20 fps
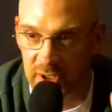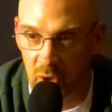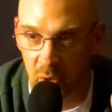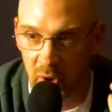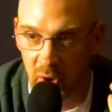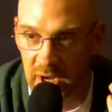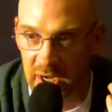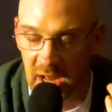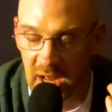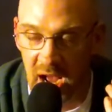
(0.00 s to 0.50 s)

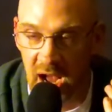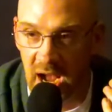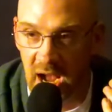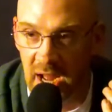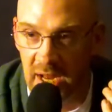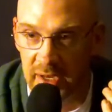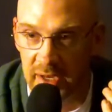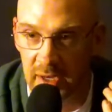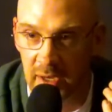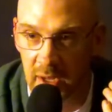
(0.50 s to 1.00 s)
going
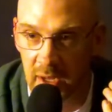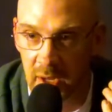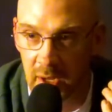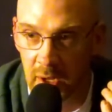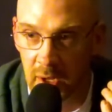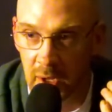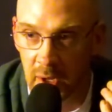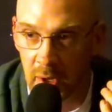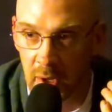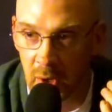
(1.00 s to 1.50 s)
on,
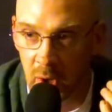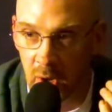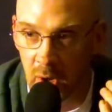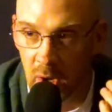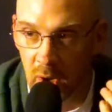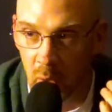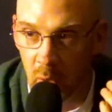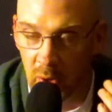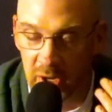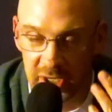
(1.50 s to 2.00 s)

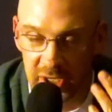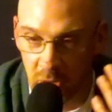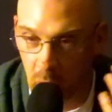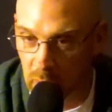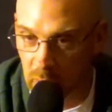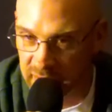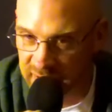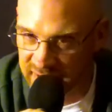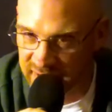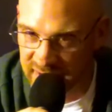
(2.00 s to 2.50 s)
we
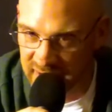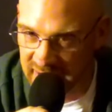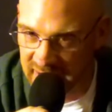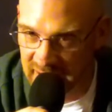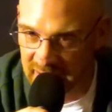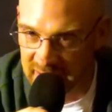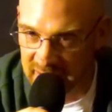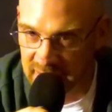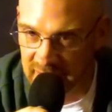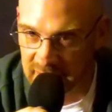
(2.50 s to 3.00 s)
don't see
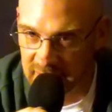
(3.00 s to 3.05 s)
it.